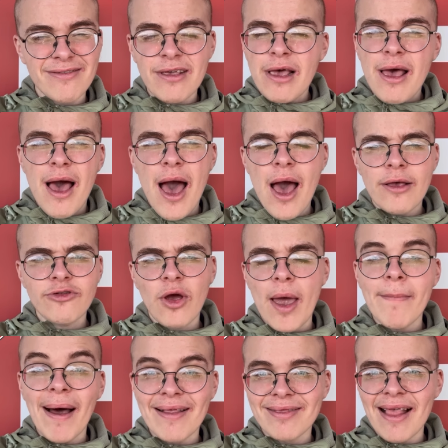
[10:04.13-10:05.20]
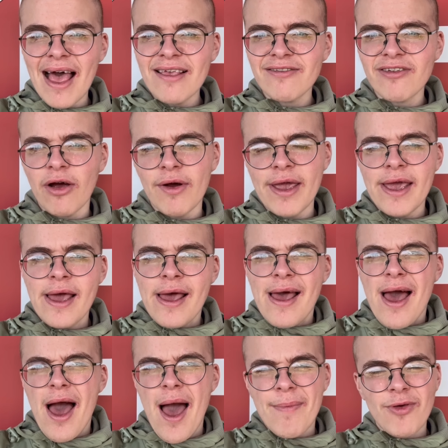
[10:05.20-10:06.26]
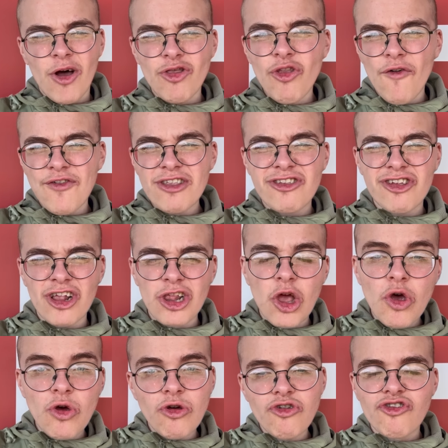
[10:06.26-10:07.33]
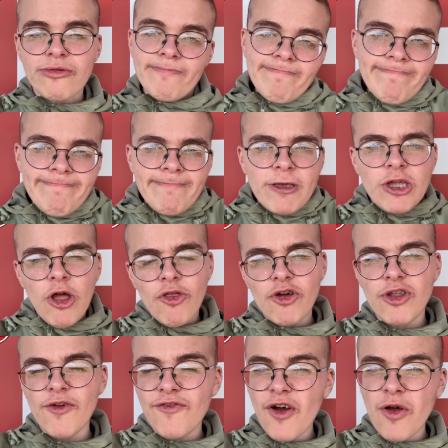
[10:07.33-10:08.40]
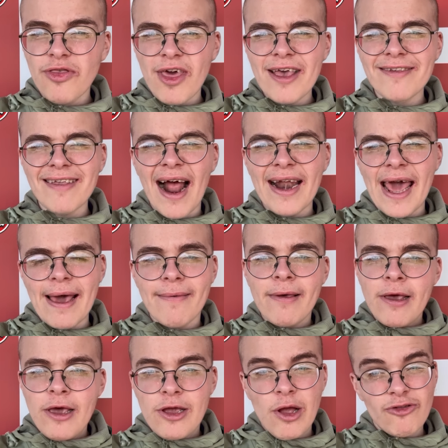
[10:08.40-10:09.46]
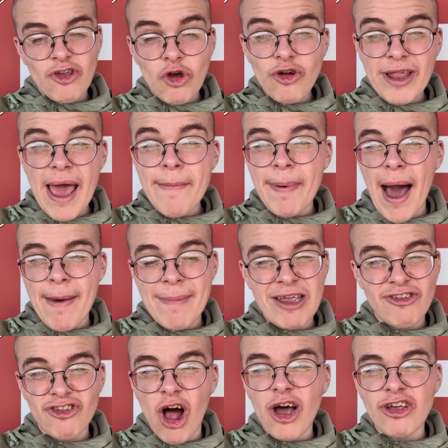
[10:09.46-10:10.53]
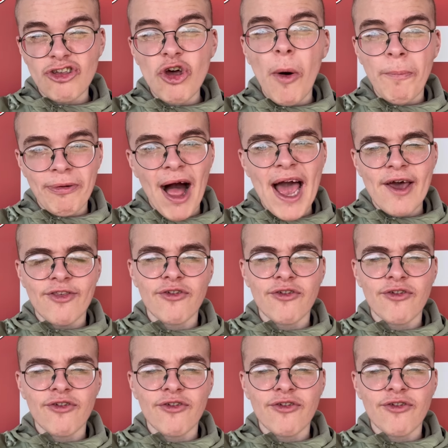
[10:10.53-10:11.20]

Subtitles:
And they've got nothing to lose. You know, they're going to throw things at it. It's a good hit by Mitch Clark. He's a good player.